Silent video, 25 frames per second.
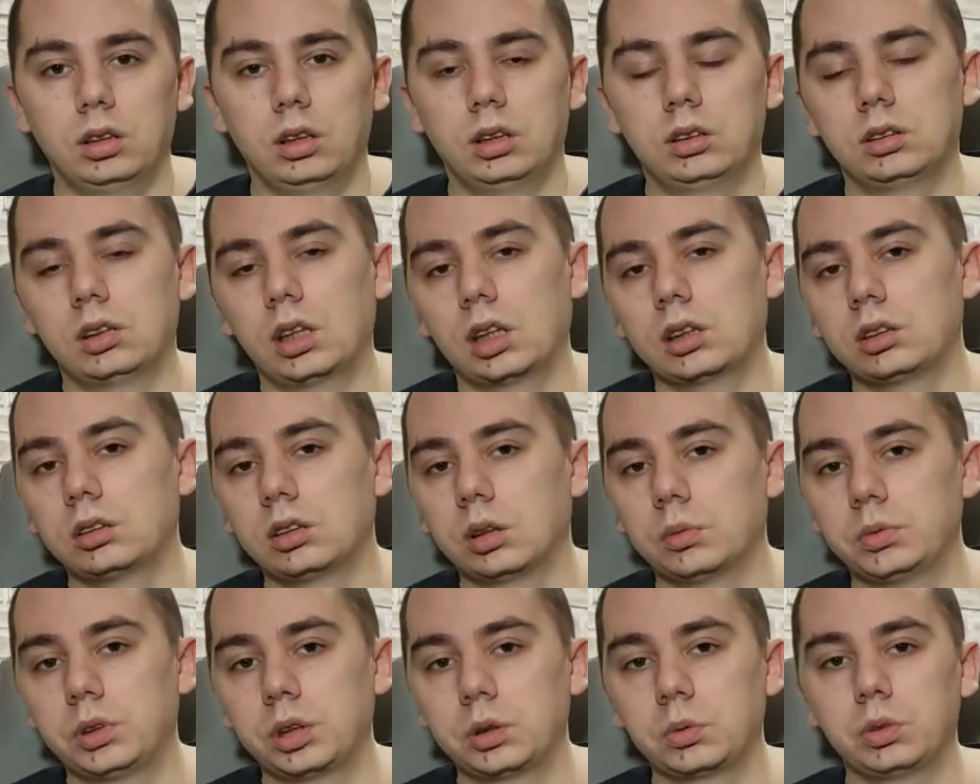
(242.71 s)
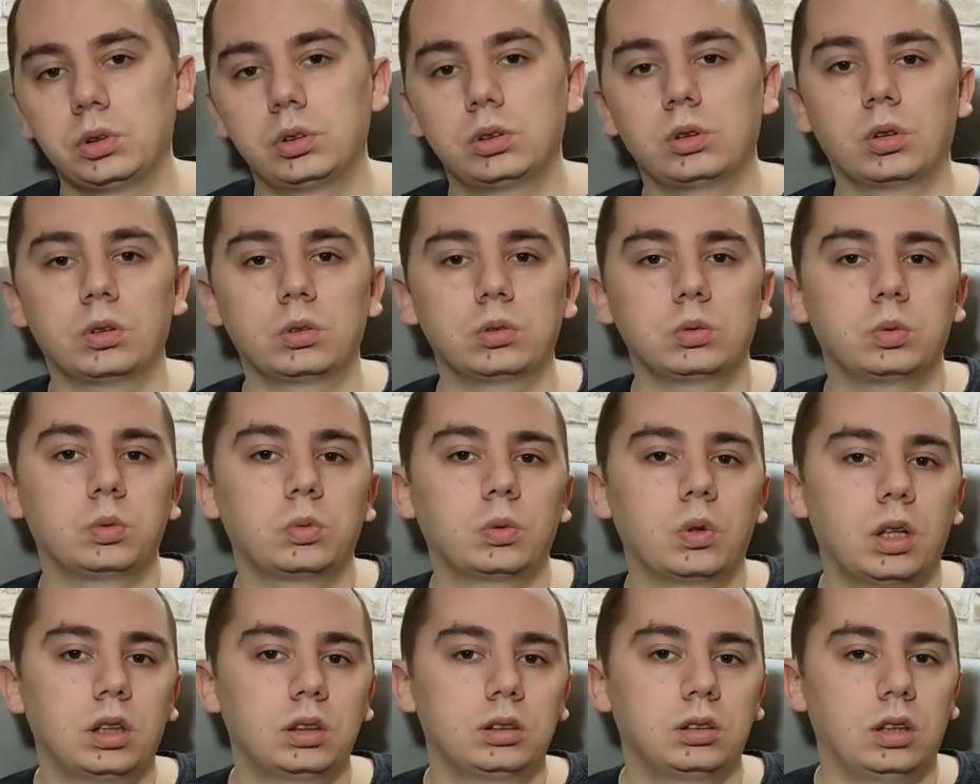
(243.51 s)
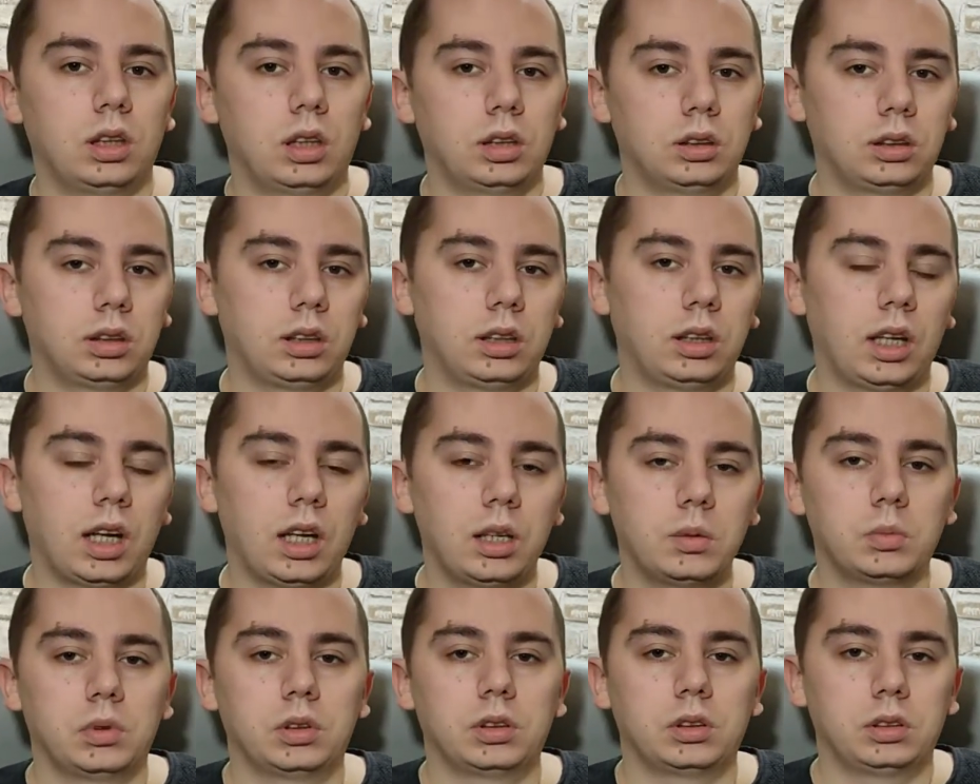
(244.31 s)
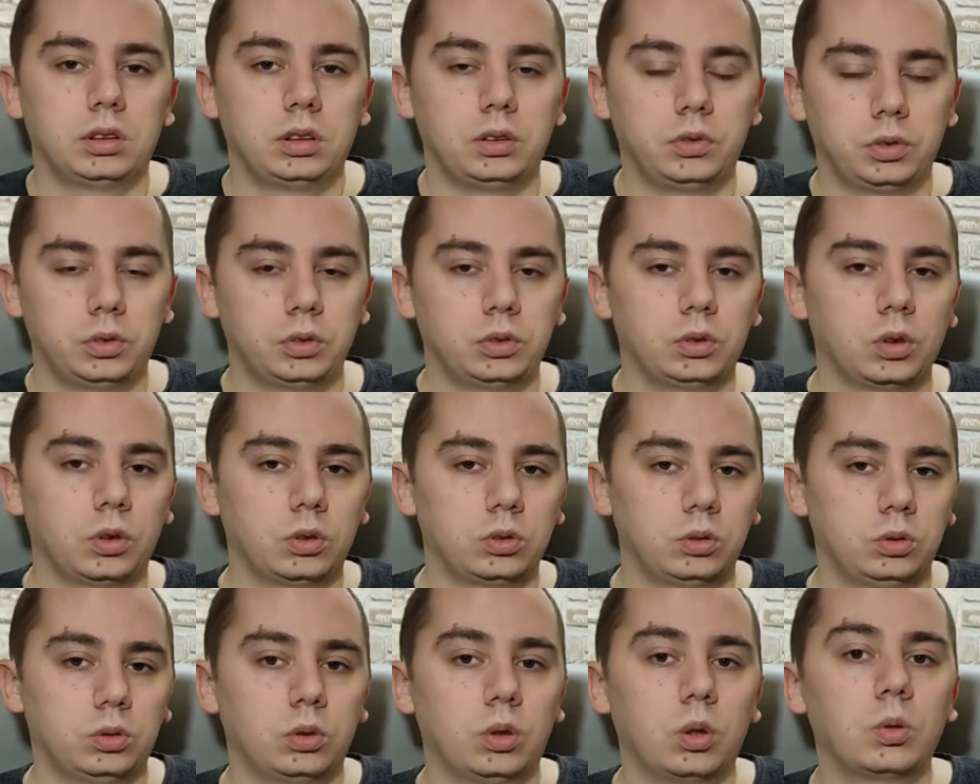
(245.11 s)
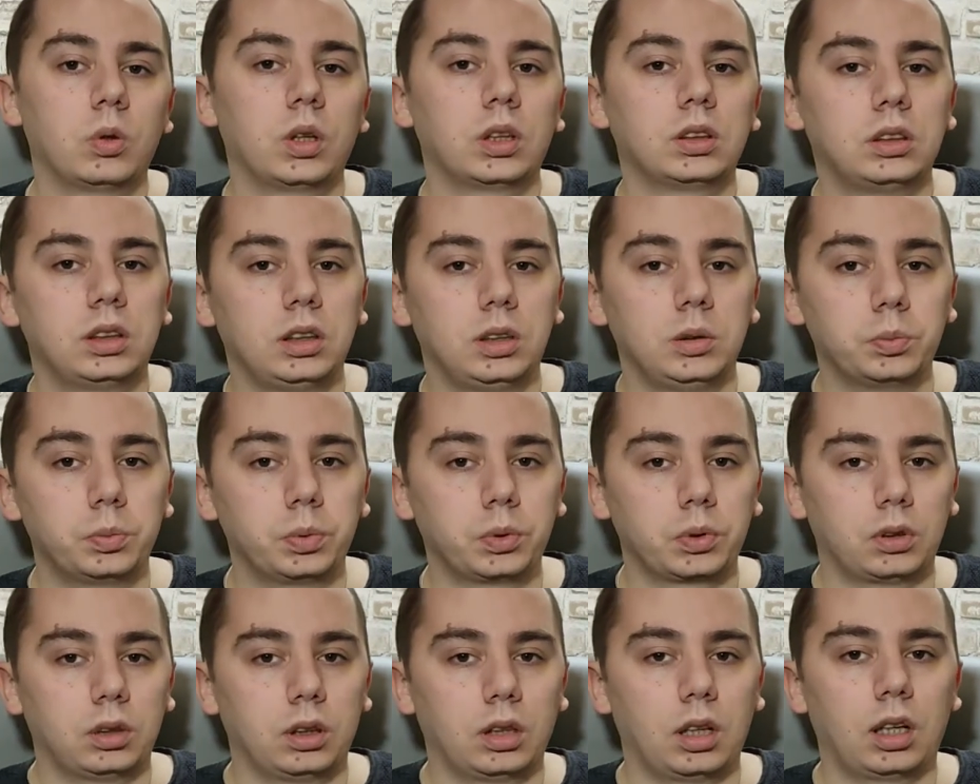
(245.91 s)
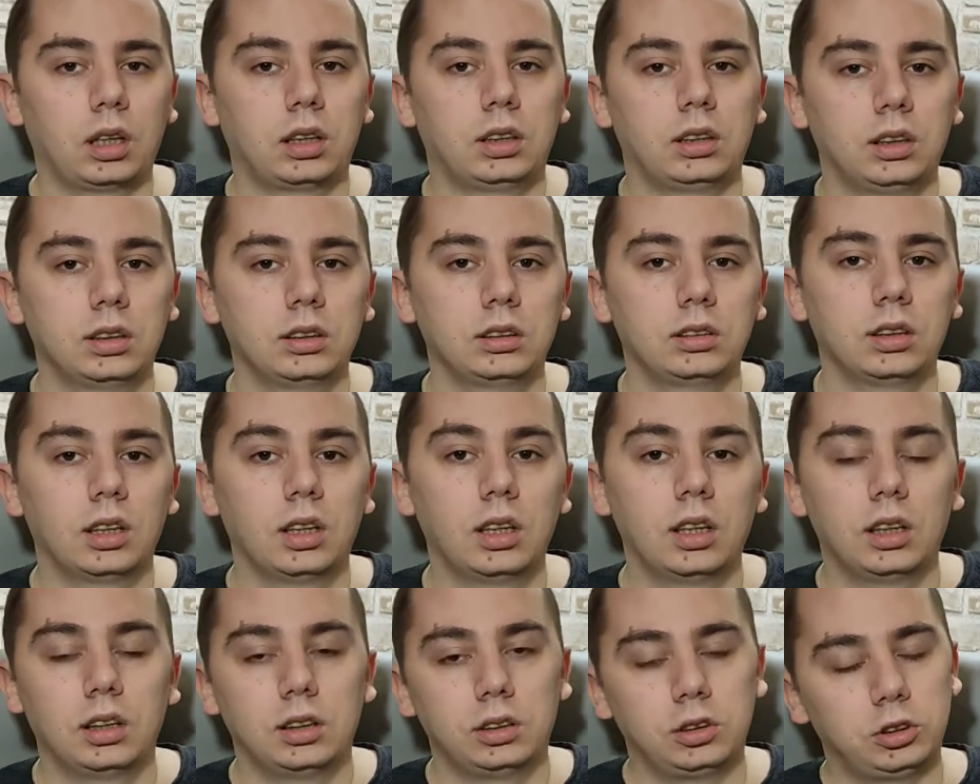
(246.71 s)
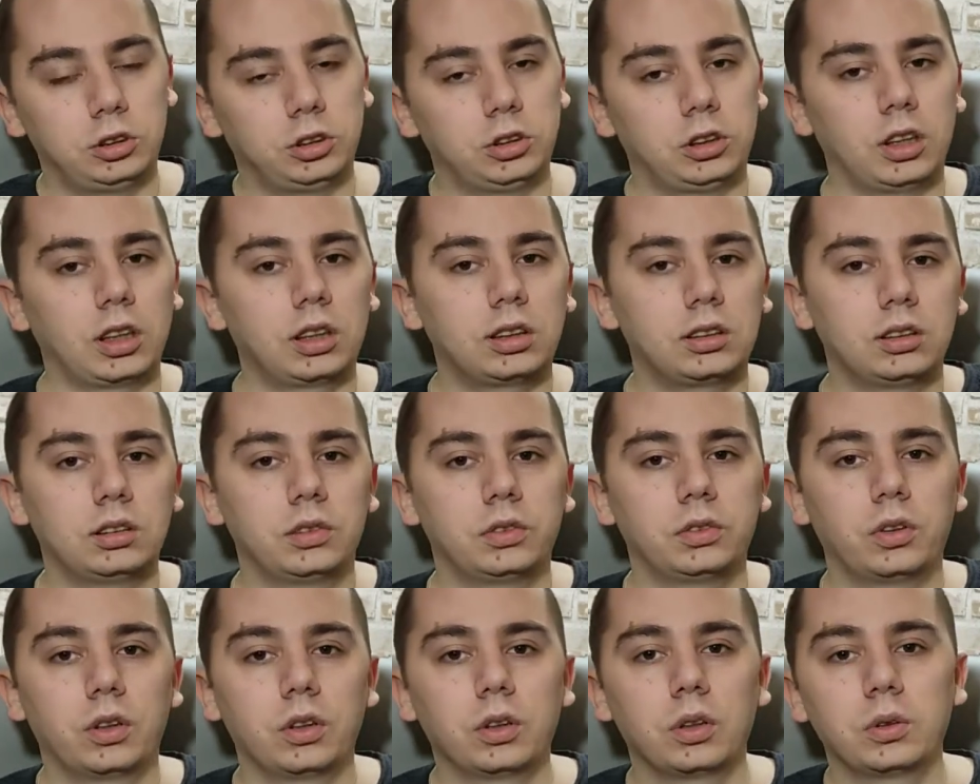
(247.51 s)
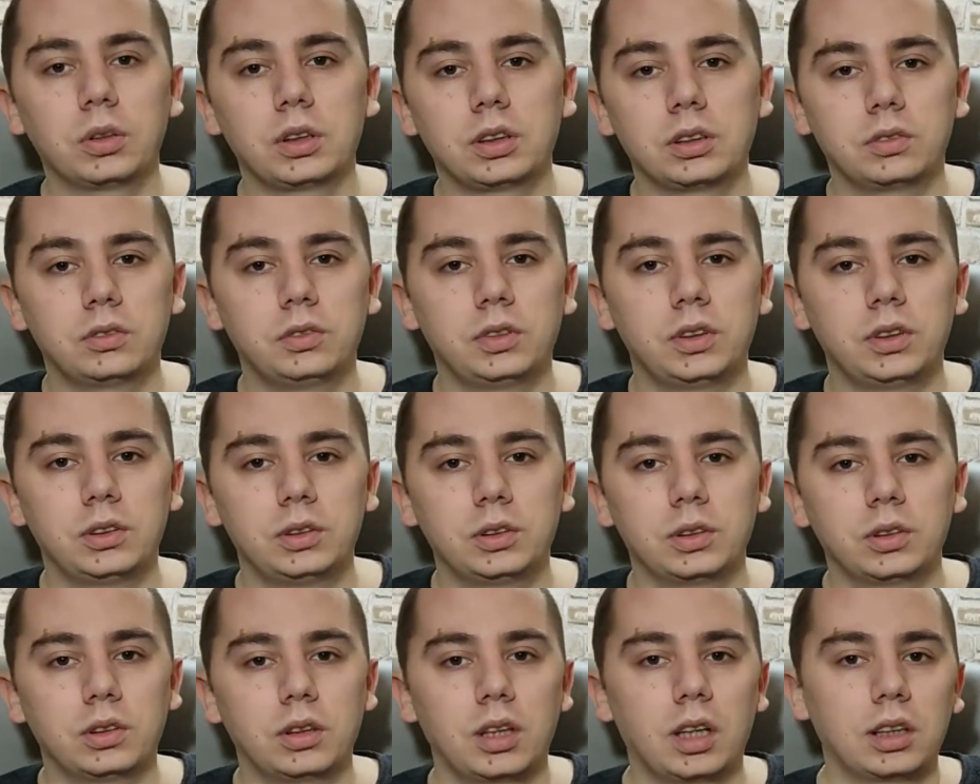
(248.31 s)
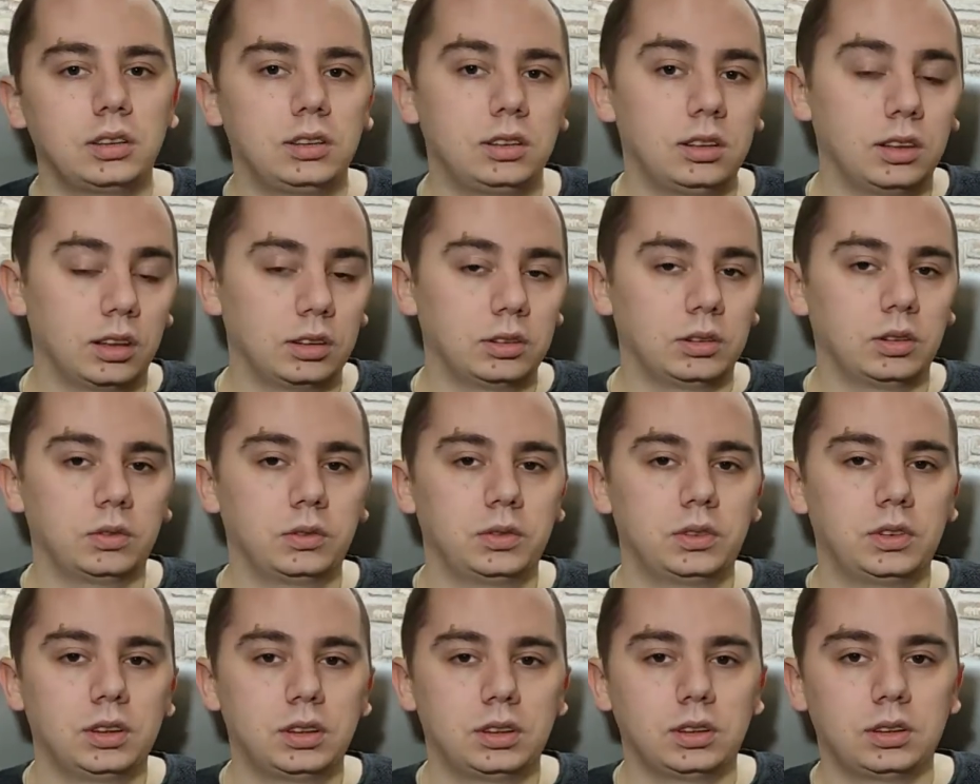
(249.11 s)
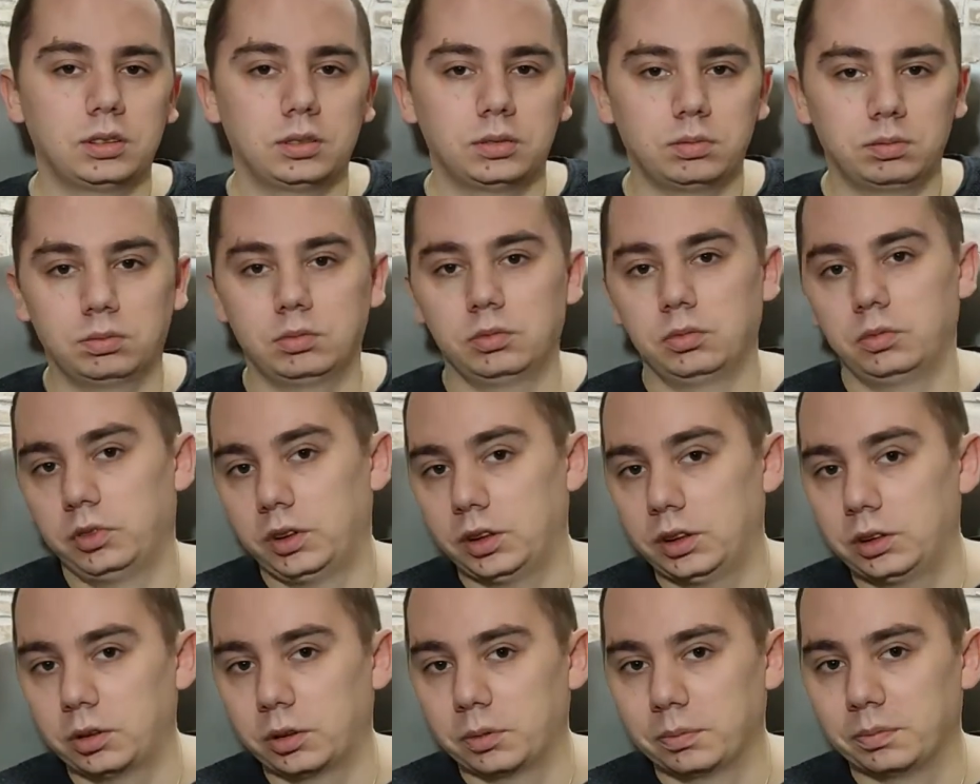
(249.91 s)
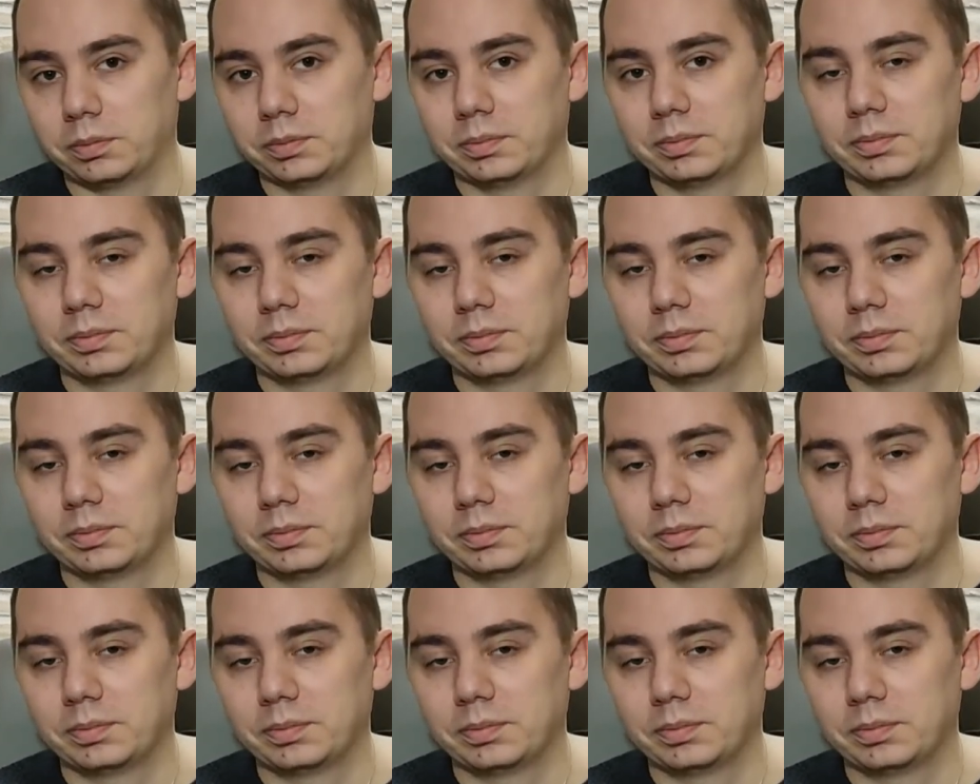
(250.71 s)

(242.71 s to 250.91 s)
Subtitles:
And that's something we don't want as gamers. If you don't know what input lag is, check the following video at the end of this video.